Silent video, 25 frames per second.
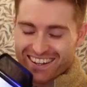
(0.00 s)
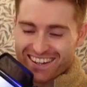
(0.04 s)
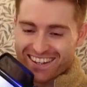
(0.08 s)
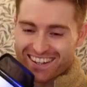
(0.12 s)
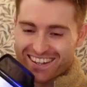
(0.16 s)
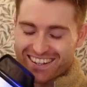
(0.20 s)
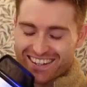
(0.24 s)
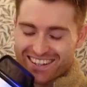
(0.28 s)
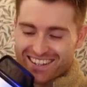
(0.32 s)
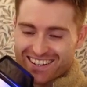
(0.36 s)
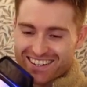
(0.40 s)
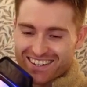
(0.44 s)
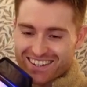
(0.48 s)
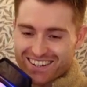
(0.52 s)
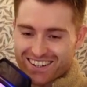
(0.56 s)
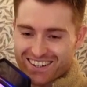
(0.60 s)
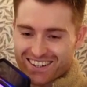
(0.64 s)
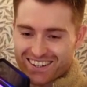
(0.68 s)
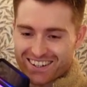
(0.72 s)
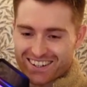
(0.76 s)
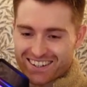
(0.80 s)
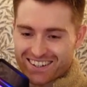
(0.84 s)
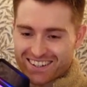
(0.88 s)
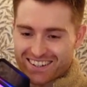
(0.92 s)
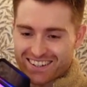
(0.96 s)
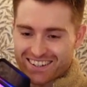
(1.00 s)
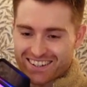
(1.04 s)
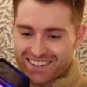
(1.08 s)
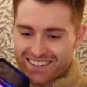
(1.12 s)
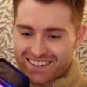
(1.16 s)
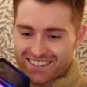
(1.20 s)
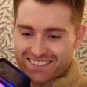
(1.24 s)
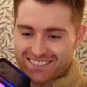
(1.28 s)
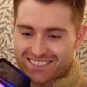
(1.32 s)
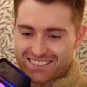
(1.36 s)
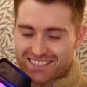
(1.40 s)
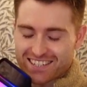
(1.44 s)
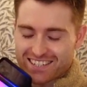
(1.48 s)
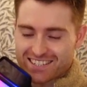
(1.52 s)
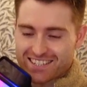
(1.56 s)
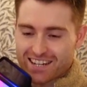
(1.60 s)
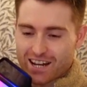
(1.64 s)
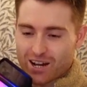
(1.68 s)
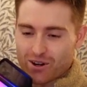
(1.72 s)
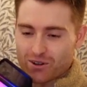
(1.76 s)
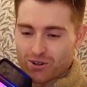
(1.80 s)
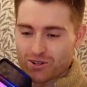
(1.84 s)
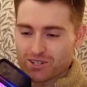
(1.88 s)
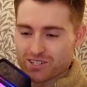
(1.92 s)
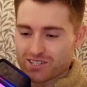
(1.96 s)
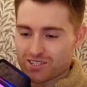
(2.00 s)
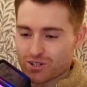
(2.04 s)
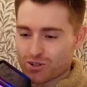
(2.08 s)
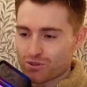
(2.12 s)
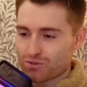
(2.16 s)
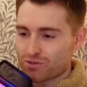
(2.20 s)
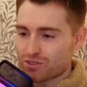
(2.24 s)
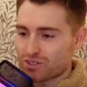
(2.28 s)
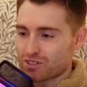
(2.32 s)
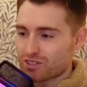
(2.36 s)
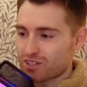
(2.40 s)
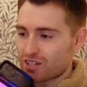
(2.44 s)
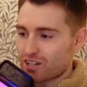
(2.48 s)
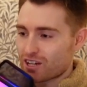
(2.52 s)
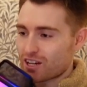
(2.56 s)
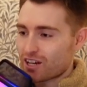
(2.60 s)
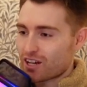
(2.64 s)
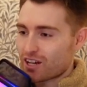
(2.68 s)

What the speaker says: He sits down on his sofa.